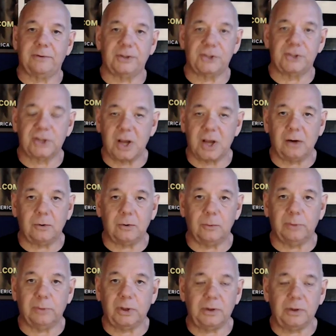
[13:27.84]
Chicago
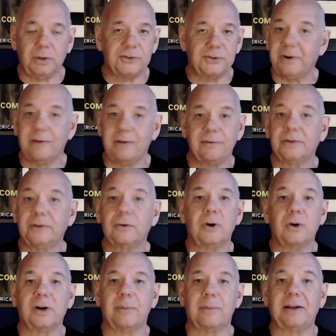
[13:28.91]
Bulls or whatever they're
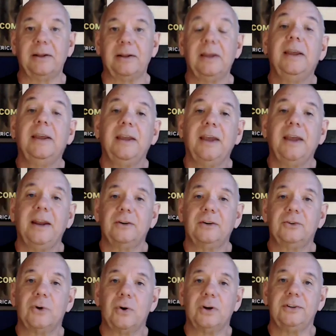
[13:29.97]
talking about. And they're
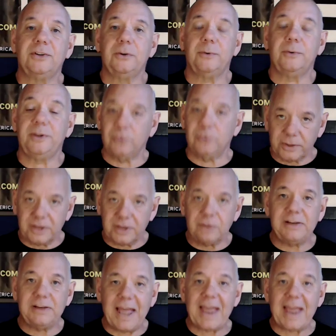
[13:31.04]
talking to you and they're looking
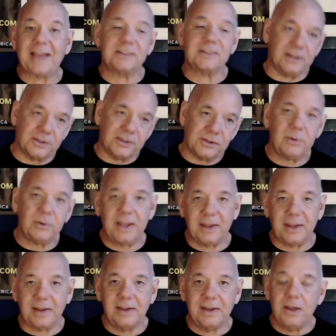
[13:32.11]
relaxed and it's
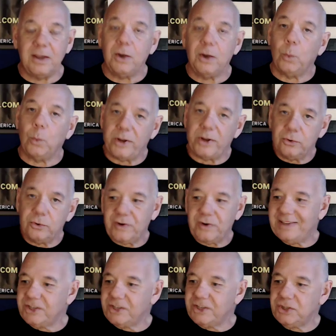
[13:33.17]
okay. When you
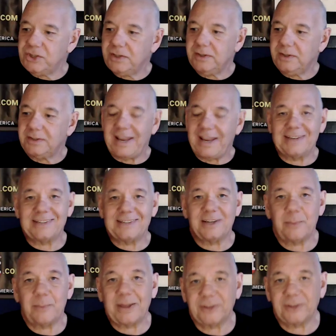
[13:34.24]
transition to asking
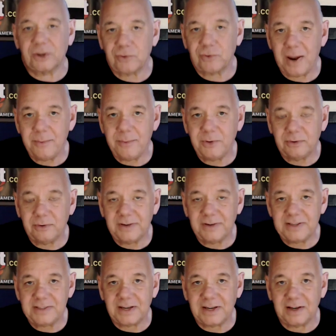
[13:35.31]
about the crime you're
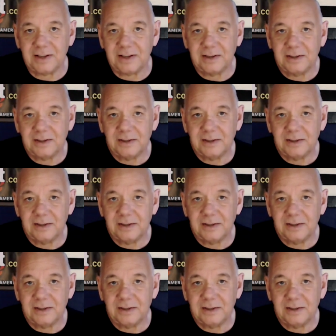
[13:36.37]
investigating,